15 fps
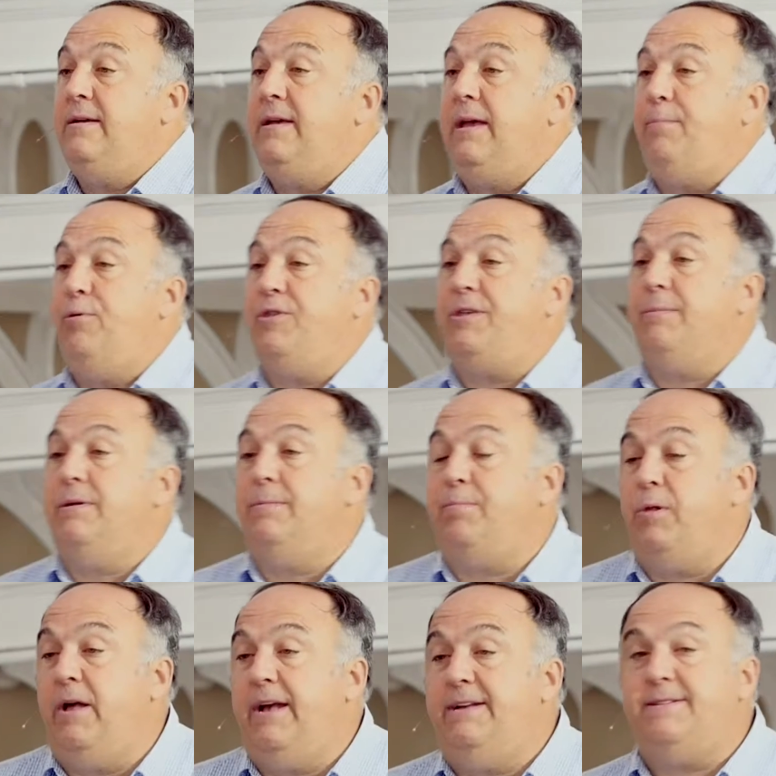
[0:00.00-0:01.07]
he put them in a
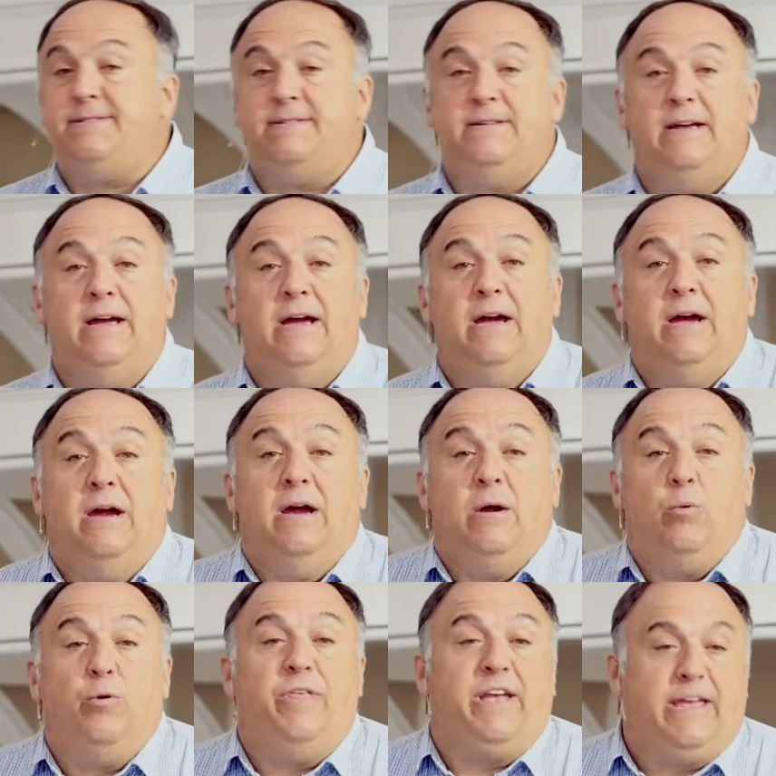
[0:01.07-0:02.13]
place
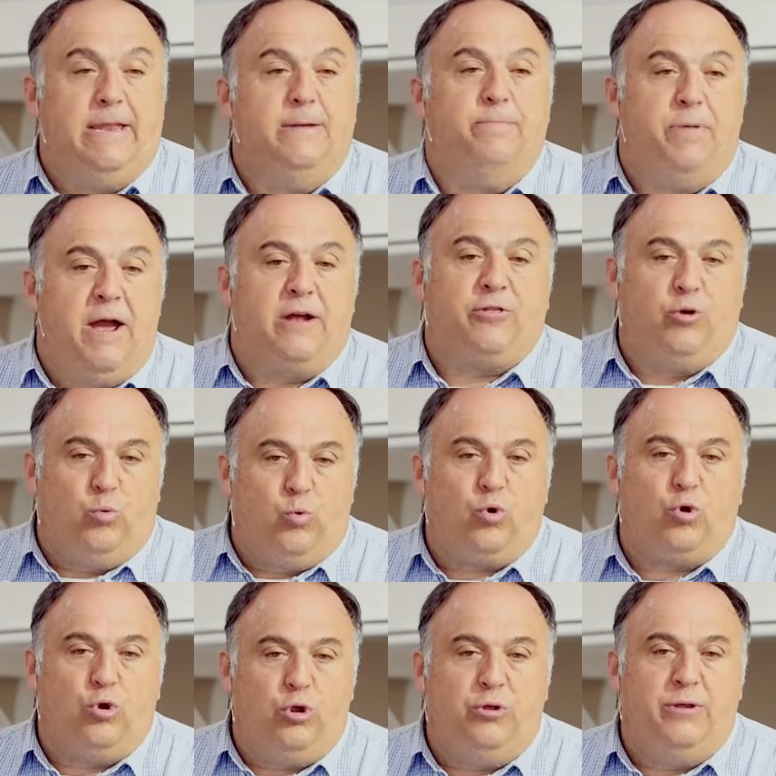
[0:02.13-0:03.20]
where they could impact the
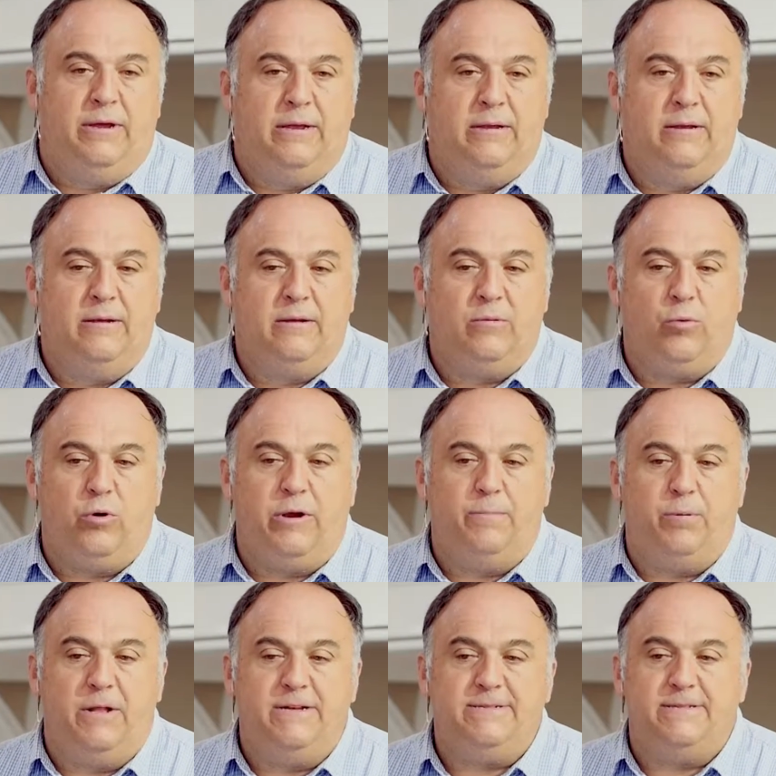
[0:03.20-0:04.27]
world where he'd
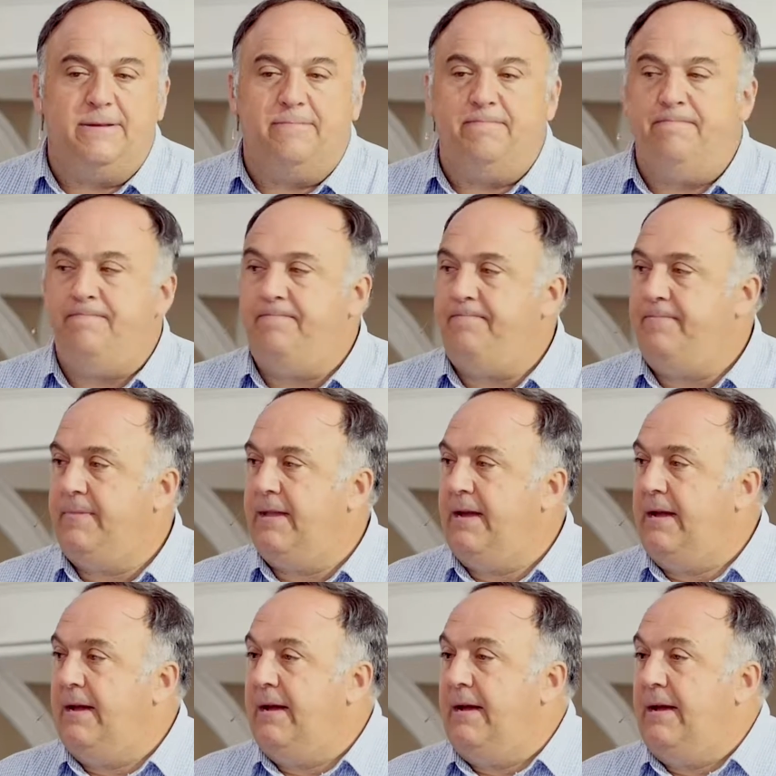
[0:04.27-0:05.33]
placed them.
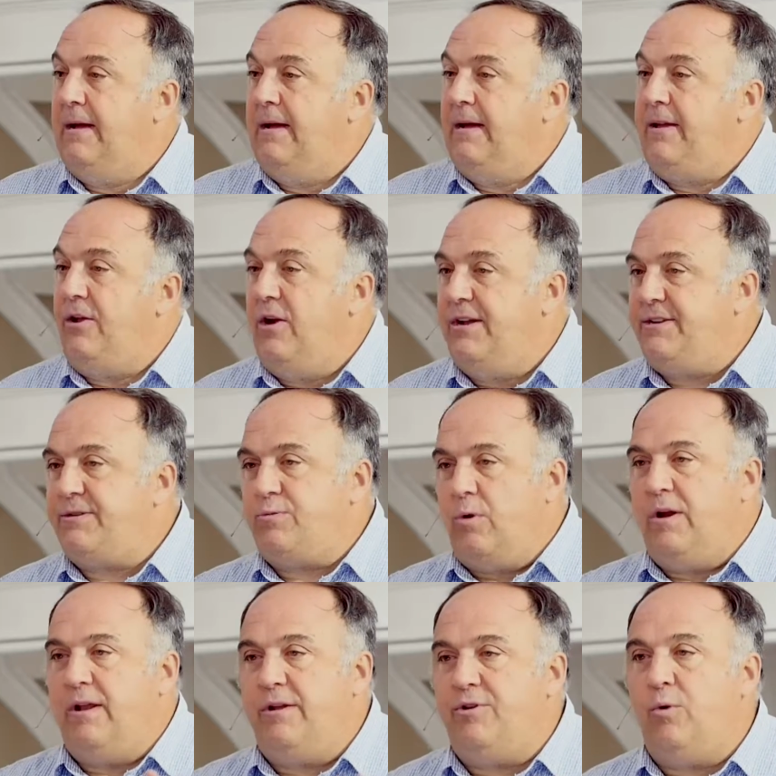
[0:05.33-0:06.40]
I
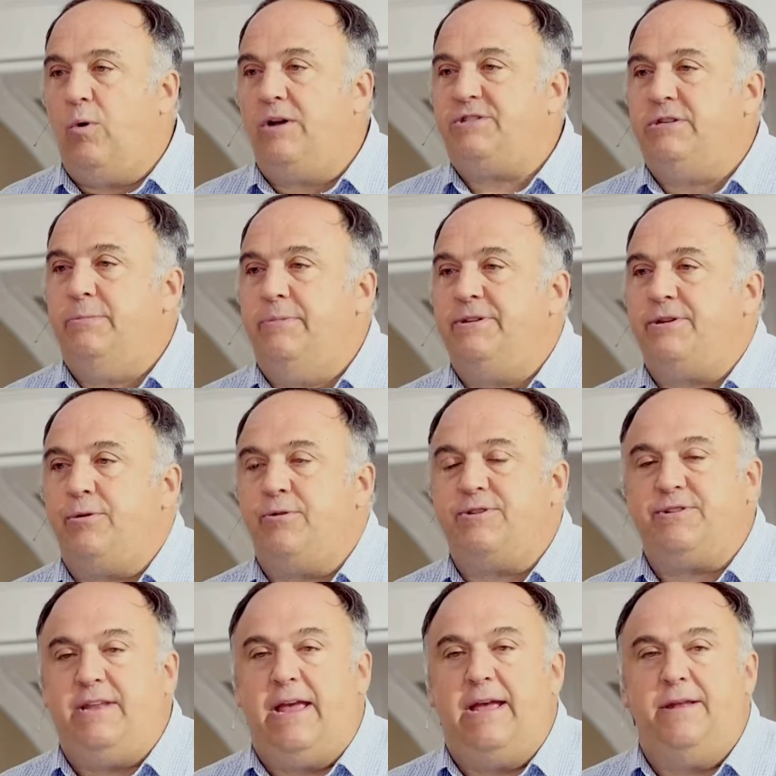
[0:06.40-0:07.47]
don't want you to
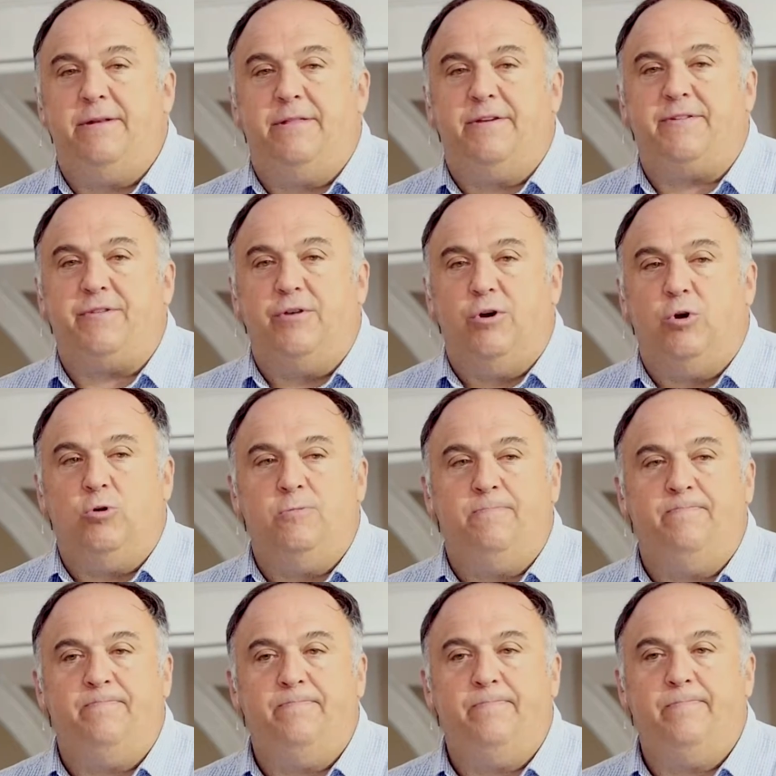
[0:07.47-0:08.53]
misunderstand this, though.
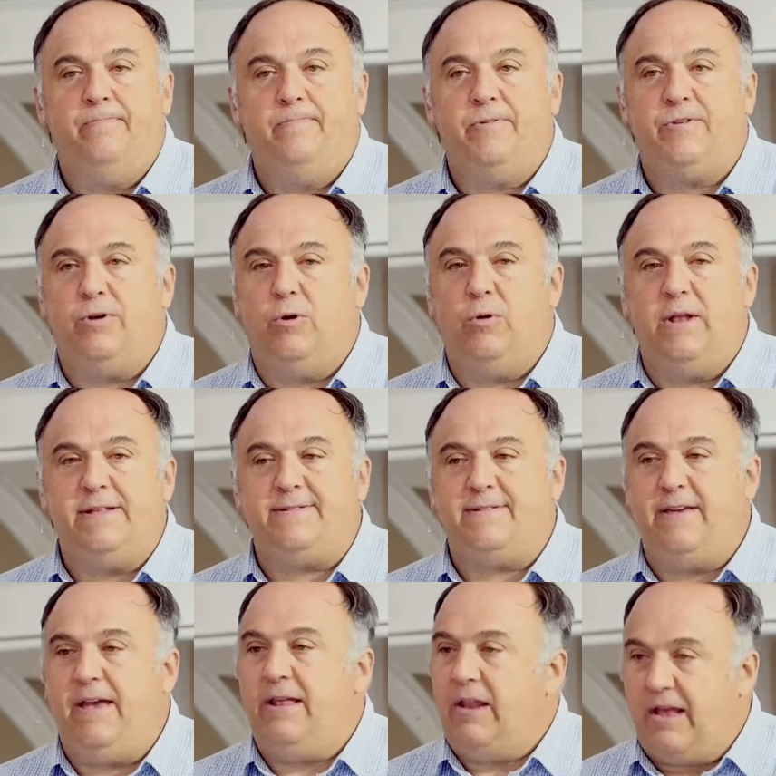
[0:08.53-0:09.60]
So let's
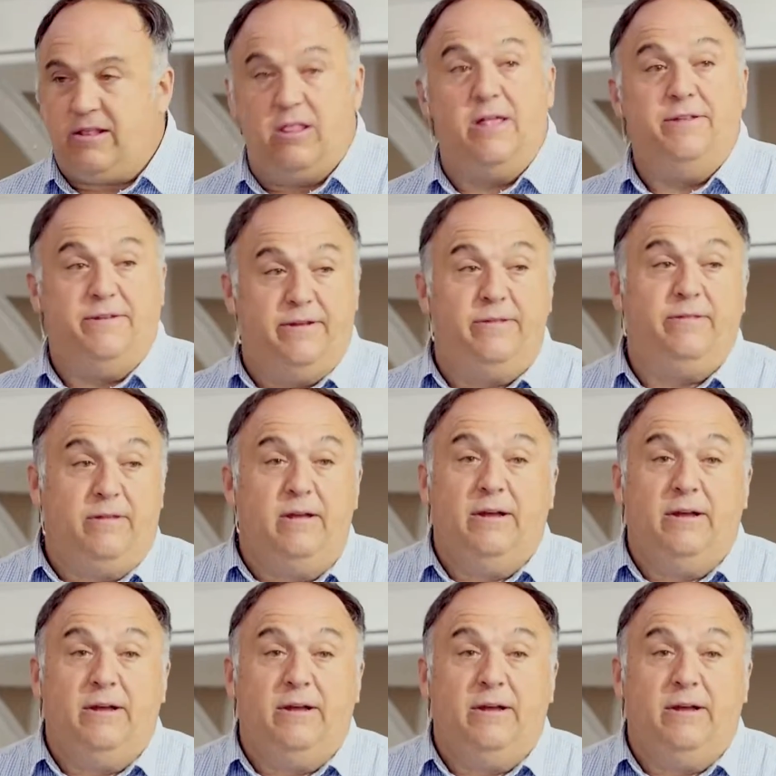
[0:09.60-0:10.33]
say, like London,